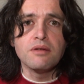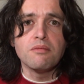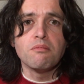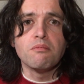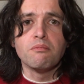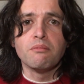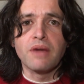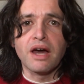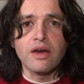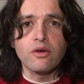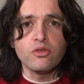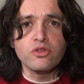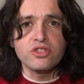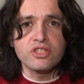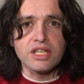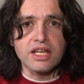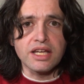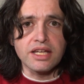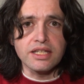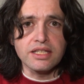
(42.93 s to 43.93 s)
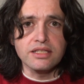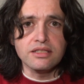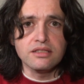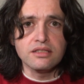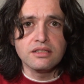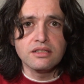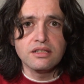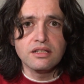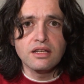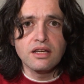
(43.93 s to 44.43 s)
mouth size
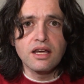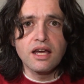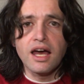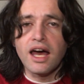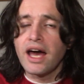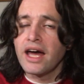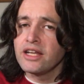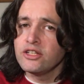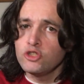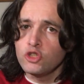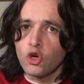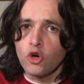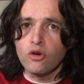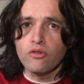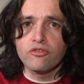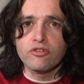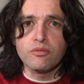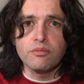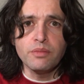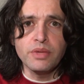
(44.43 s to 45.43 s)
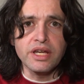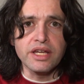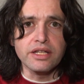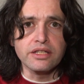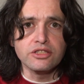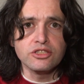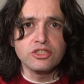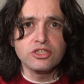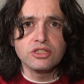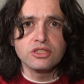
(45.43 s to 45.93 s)
and not from
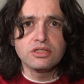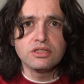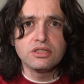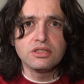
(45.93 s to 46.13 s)
pitch.